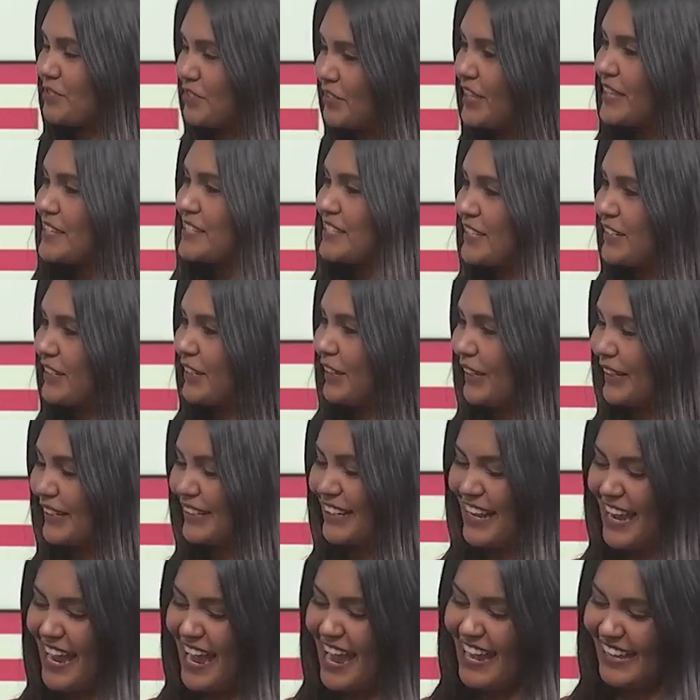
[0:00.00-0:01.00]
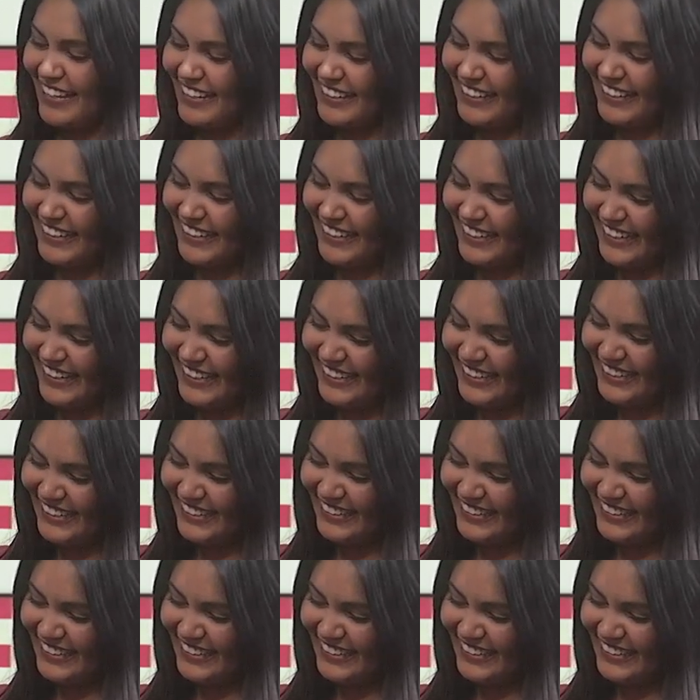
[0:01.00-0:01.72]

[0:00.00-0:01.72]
So Aww. that's good. Yeah. He can hold